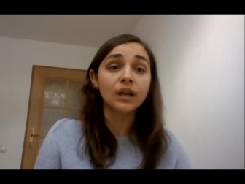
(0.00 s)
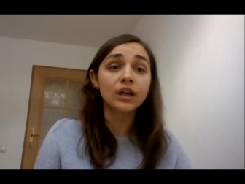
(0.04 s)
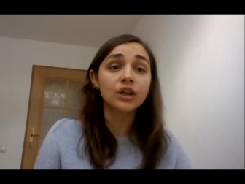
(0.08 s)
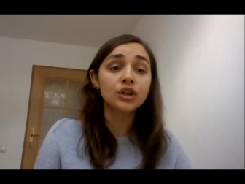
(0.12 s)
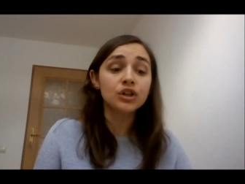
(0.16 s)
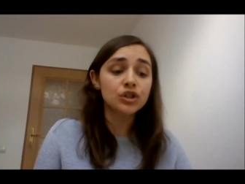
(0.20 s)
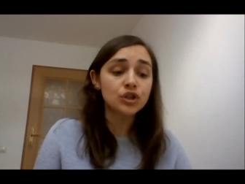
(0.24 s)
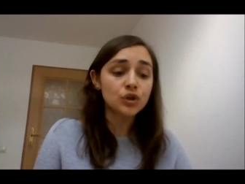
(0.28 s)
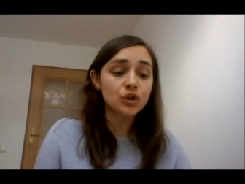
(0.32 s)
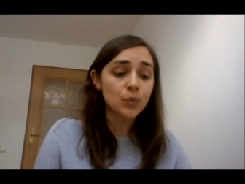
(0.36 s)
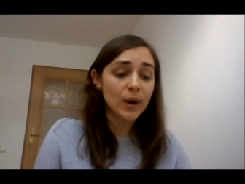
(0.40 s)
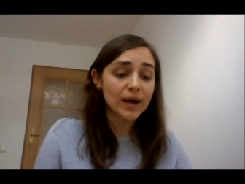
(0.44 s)

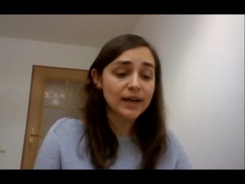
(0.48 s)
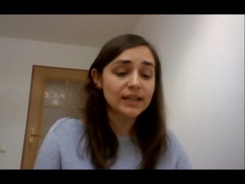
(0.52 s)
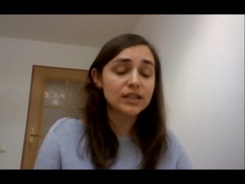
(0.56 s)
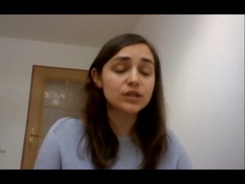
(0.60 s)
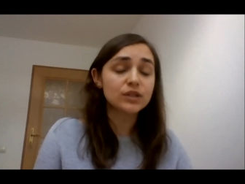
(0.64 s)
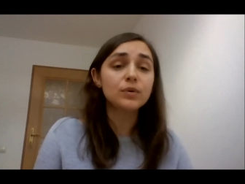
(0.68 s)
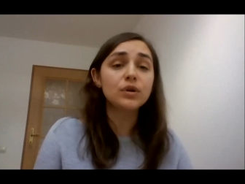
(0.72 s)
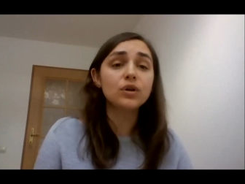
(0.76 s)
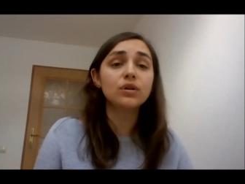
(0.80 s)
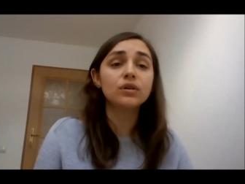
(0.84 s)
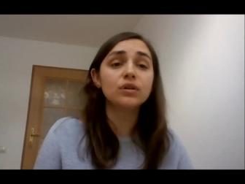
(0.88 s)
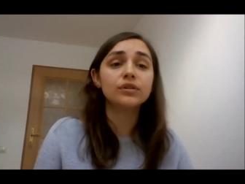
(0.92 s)
And so, as
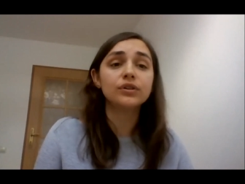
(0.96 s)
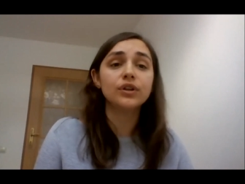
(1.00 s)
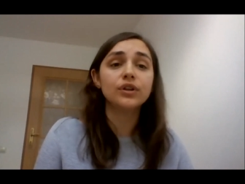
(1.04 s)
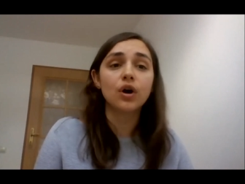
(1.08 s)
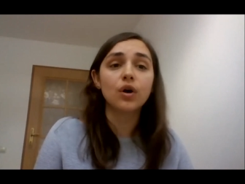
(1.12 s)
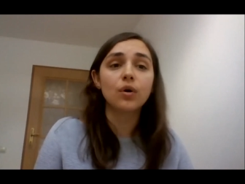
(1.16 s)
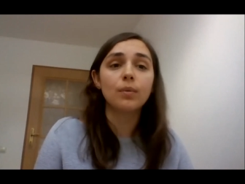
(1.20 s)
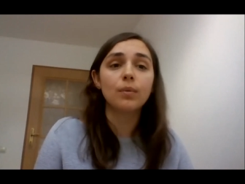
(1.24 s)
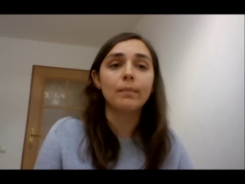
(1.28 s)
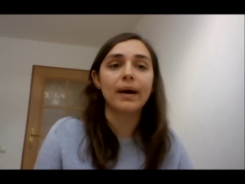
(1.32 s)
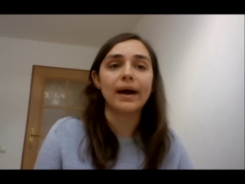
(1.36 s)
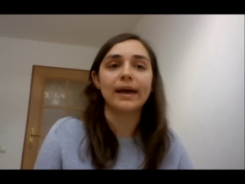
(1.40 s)
we all
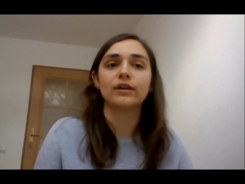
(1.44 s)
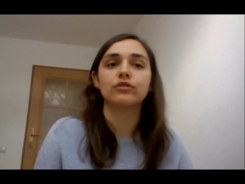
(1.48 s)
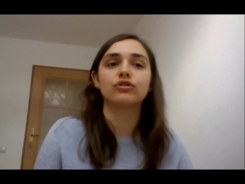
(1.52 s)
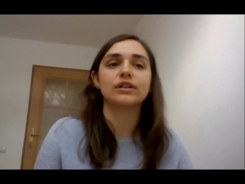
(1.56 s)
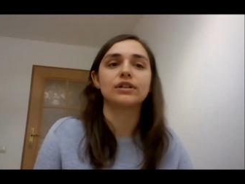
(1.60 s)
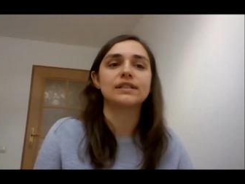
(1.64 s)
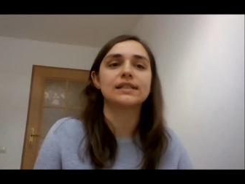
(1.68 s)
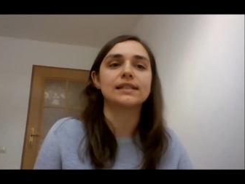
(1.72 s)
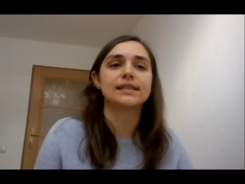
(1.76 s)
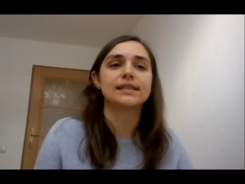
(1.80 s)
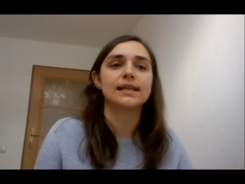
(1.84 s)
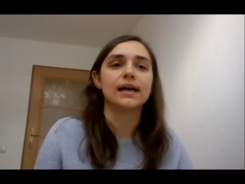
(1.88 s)
know,
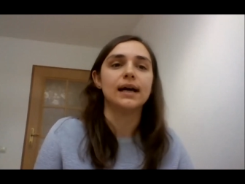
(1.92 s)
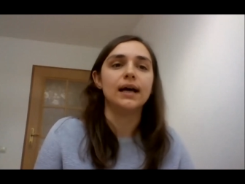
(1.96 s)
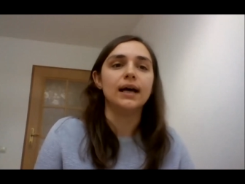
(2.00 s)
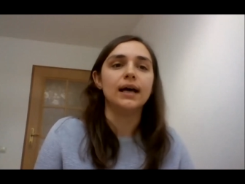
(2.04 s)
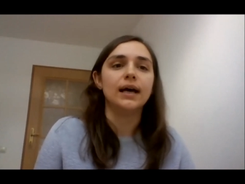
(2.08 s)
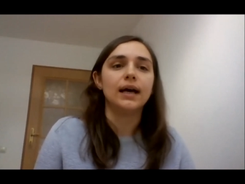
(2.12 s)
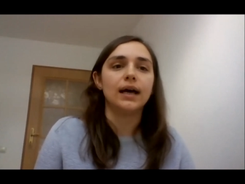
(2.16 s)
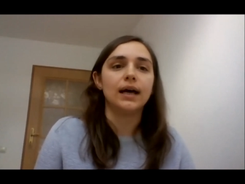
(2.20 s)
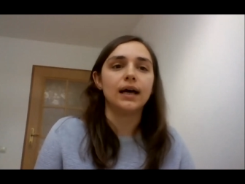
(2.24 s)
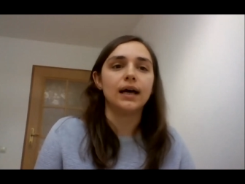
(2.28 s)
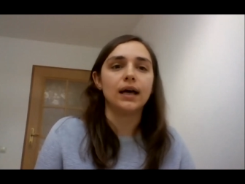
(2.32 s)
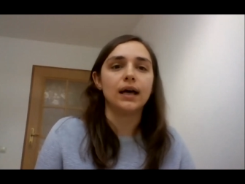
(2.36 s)

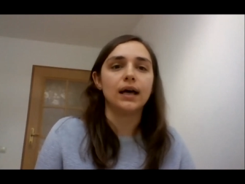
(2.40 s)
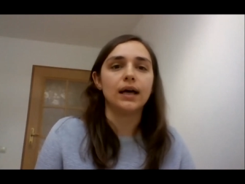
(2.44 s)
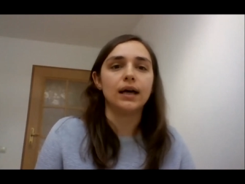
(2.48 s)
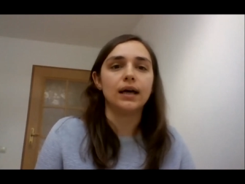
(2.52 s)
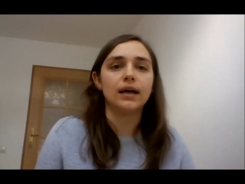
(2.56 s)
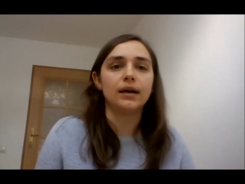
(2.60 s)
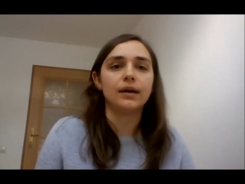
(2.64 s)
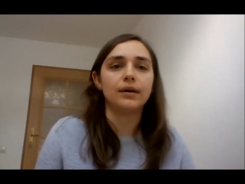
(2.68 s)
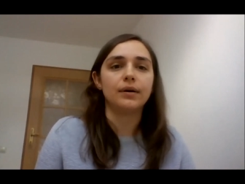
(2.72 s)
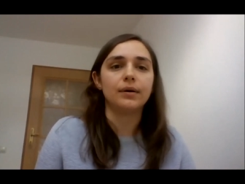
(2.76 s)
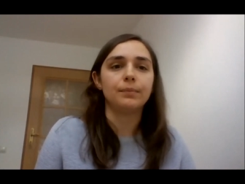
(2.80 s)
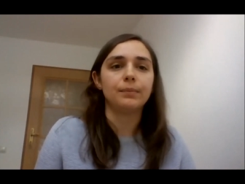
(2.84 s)
migrants
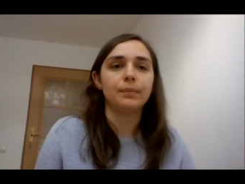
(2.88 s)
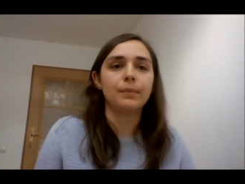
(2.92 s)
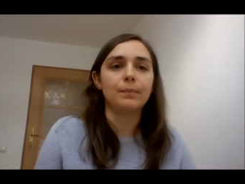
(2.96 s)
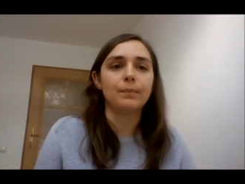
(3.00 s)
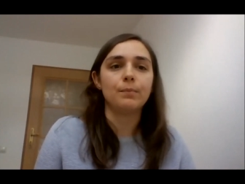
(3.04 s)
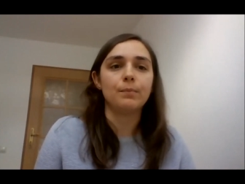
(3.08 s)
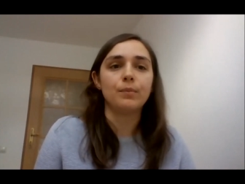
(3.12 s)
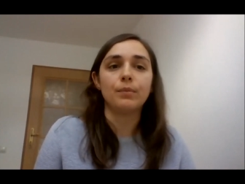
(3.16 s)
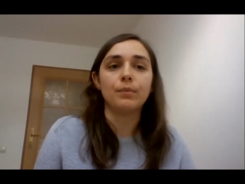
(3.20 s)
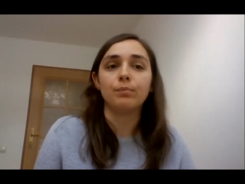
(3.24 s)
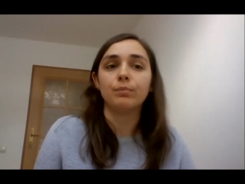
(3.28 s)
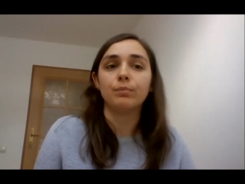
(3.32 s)
um,